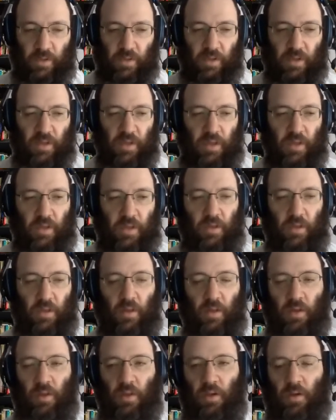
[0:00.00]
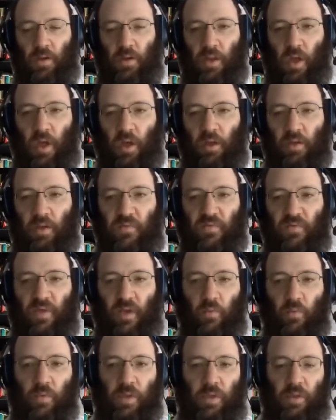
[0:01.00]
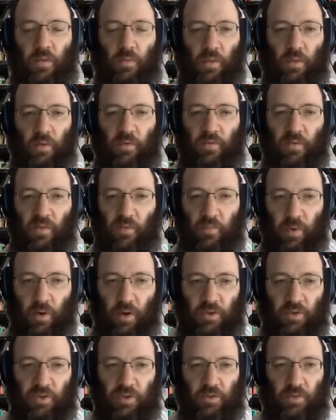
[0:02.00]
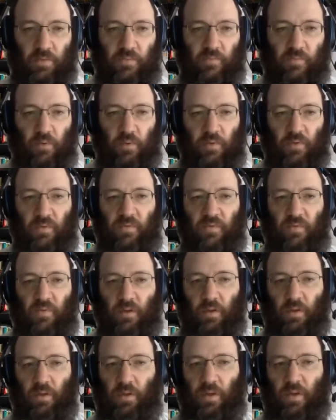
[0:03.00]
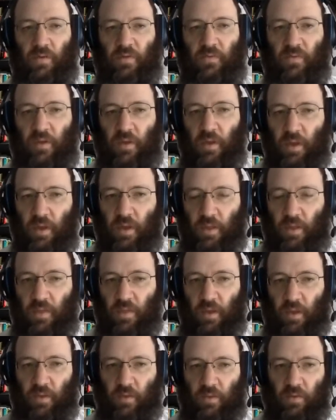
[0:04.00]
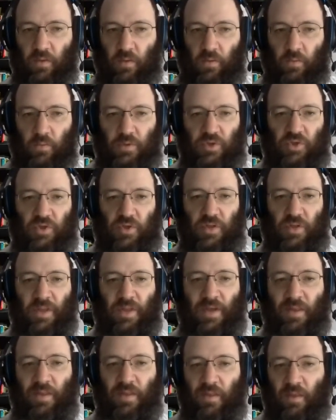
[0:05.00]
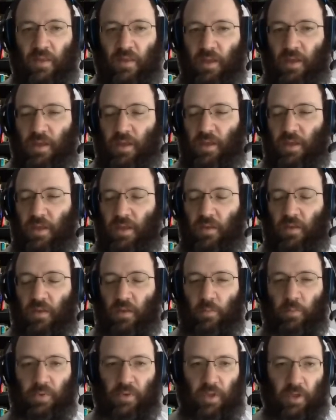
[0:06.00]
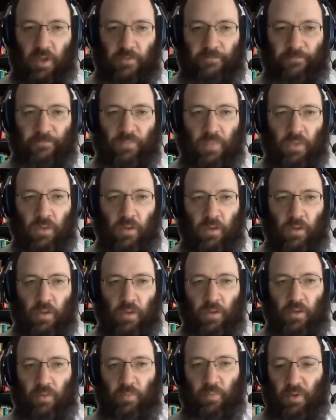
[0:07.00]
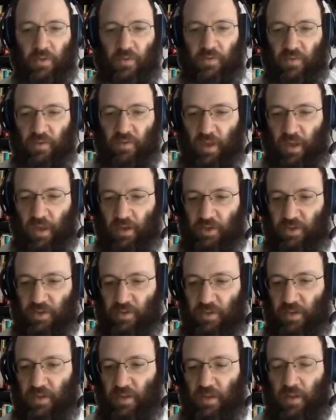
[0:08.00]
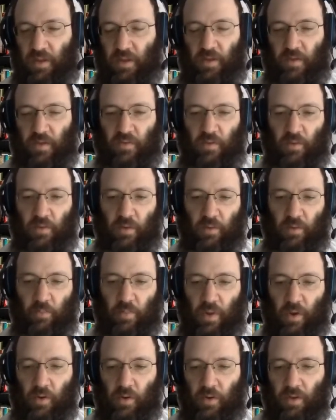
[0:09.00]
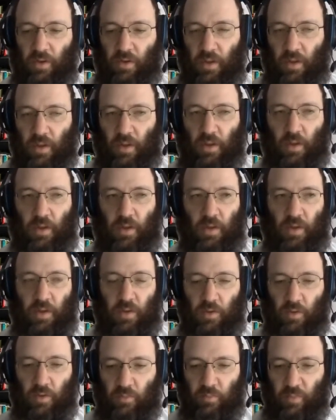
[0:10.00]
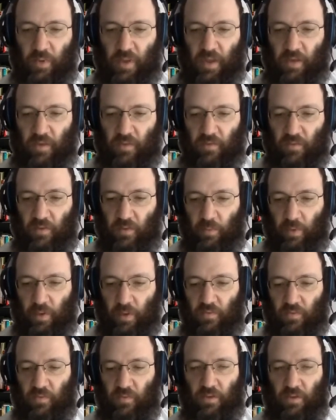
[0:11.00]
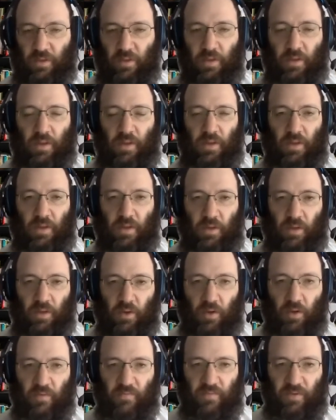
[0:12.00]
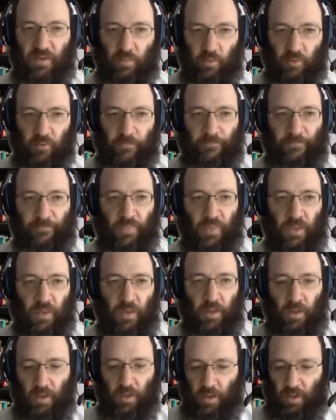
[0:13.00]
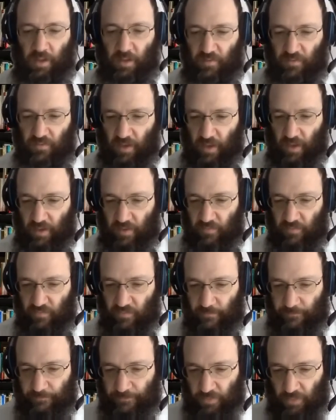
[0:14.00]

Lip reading: key halachas that we learn in the Parsha, of course, is that we should not eat blood. The pasuk actually is in the Perek Yod Beis pasuk Chav Gimel, and it says,